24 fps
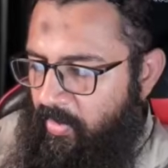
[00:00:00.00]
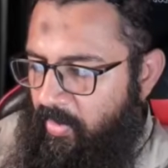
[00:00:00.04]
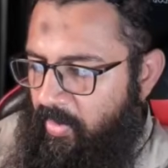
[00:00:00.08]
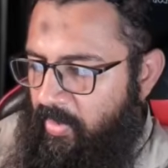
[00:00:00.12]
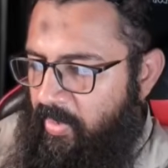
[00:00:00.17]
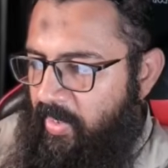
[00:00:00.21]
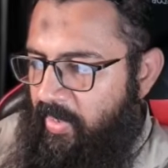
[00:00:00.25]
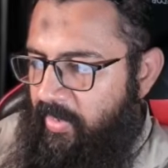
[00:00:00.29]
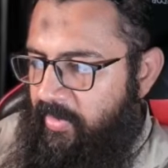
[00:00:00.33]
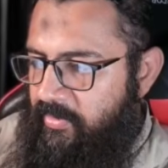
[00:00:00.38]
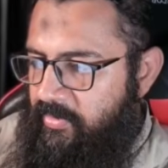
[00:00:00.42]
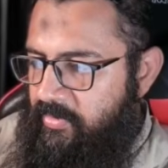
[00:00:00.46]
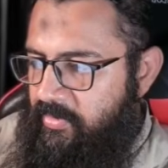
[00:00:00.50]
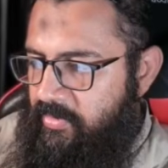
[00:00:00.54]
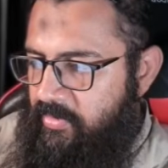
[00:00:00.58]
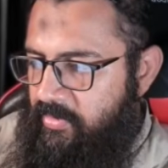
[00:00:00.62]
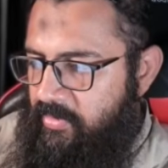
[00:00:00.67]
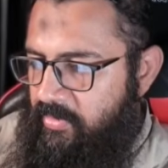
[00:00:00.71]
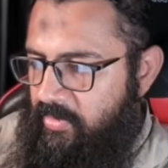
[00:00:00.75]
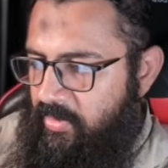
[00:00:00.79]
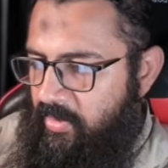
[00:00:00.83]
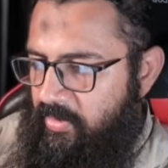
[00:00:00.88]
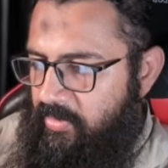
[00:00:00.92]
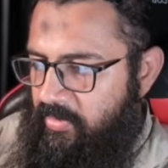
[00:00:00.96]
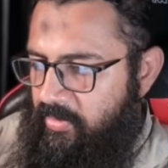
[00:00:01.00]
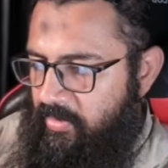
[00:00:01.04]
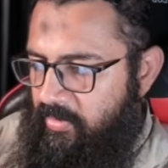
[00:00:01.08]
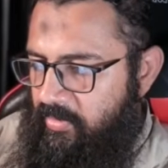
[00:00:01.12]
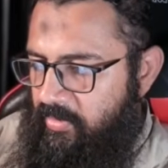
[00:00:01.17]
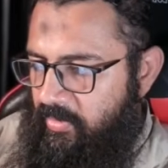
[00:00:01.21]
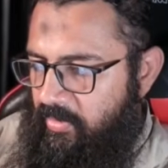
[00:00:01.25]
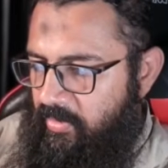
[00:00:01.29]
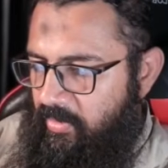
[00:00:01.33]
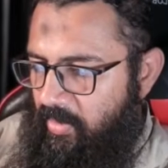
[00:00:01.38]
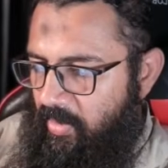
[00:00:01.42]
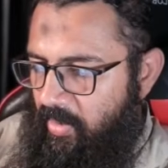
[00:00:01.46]
Yes. Here
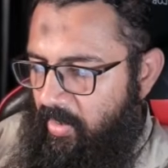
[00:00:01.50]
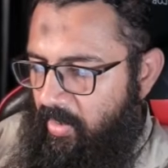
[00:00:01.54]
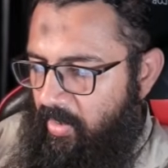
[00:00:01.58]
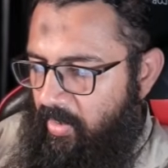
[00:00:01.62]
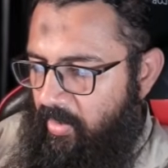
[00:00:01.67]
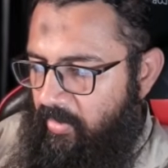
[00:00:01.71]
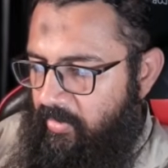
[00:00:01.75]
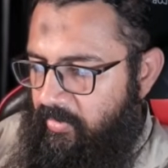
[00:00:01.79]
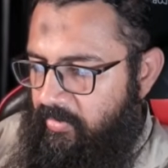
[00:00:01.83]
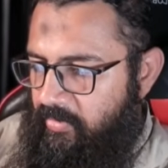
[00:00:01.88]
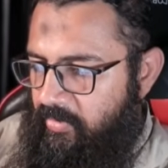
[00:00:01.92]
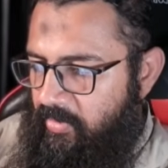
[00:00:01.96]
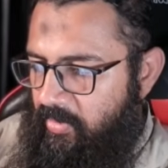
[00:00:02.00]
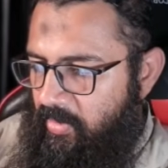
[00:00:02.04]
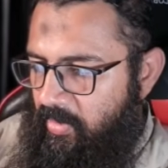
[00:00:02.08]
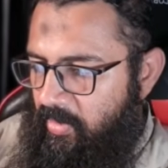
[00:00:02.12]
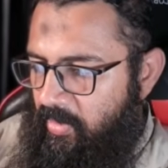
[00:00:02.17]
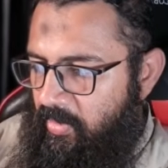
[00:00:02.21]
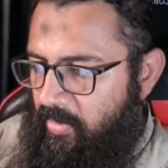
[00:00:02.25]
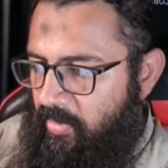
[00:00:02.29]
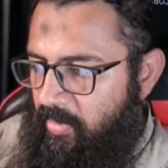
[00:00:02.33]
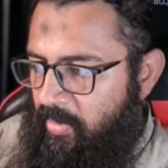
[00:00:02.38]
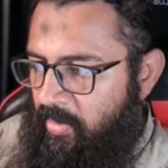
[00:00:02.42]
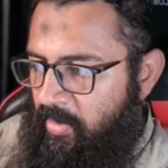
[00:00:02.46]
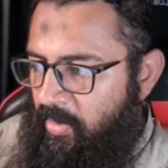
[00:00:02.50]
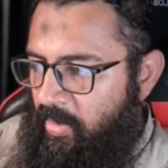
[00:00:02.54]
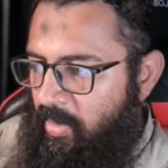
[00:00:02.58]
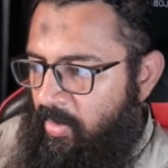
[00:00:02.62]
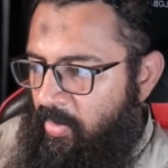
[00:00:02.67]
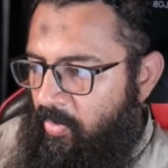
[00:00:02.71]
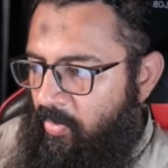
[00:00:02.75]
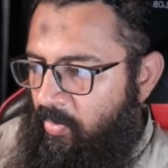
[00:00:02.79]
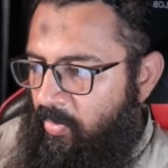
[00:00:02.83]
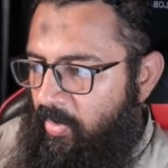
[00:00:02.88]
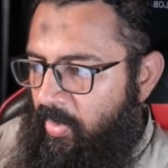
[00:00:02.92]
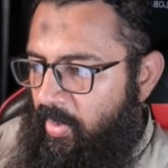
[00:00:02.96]
is
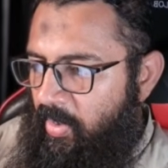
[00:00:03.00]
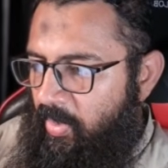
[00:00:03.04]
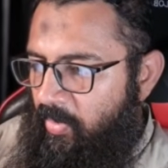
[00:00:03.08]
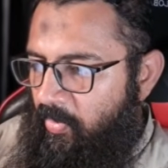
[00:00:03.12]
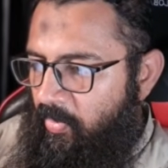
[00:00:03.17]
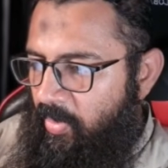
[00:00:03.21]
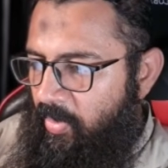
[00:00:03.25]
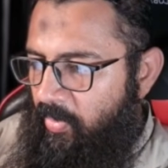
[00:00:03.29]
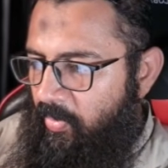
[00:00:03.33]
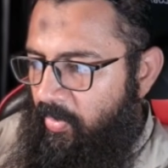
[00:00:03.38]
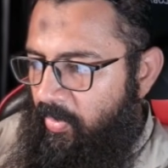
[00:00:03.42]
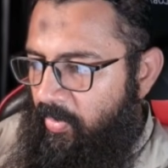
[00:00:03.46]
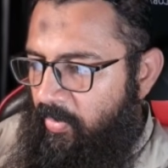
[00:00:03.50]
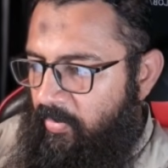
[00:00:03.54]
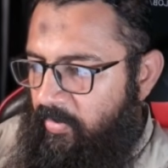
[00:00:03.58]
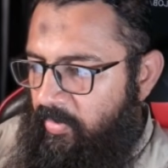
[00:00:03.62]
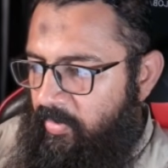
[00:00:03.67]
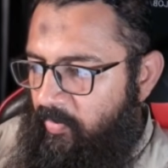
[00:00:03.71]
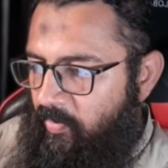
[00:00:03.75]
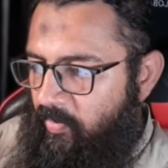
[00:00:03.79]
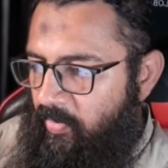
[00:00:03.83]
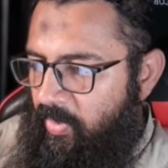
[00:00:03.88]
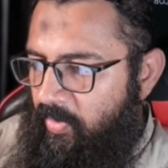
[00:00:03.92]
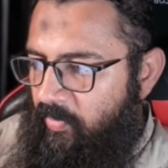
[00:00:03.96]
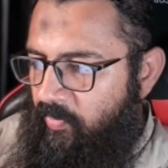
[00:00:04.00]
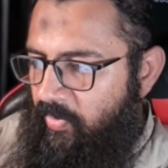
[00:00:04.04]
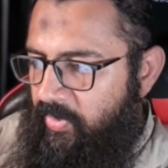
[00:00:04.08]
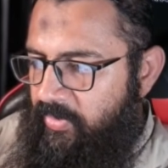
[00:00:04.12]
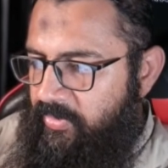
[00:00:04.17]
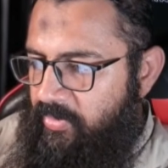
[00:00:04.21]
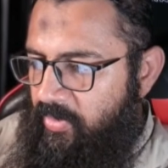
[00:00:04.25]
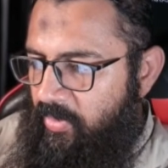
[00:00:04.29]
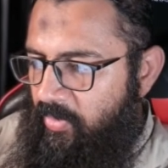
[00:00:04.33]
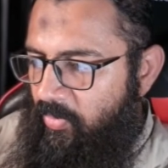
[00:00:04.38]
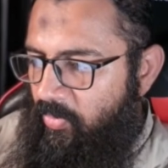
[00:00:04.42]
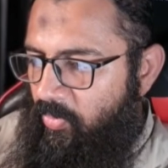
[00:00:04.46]
okay. The one
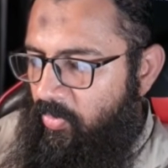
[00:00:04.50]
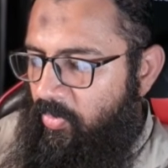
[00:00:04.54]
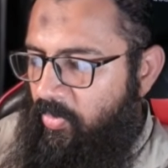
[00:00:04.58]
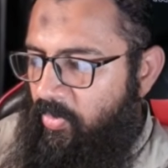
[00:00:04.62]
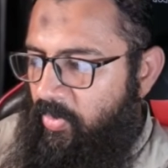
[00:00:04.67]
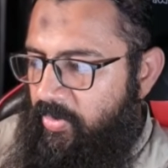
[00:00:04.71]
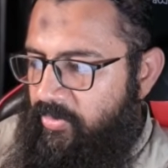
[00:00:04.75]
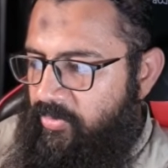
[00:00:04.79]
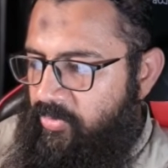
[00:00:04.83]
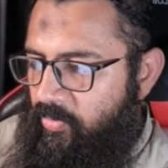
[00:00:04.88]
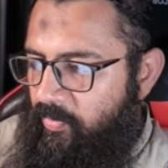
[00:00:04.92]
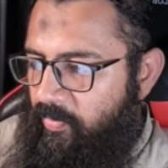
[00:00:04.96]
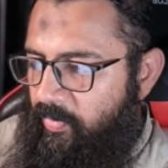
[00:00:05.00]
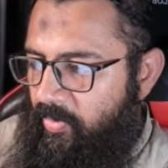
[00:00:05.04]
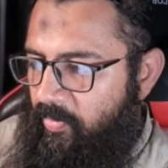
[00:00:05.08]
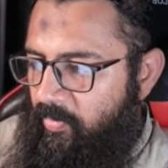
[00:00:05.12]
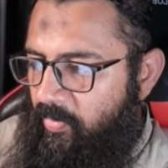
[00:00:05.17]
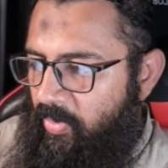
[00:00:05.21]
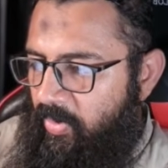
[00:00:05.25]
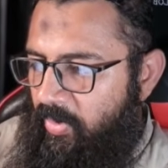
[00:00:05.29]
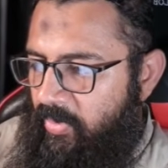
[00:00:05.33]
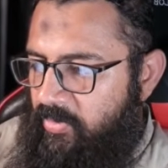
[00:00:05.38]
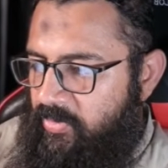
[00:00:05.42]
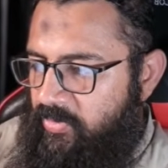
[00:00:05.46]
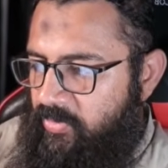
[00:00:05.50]
first low cost open model.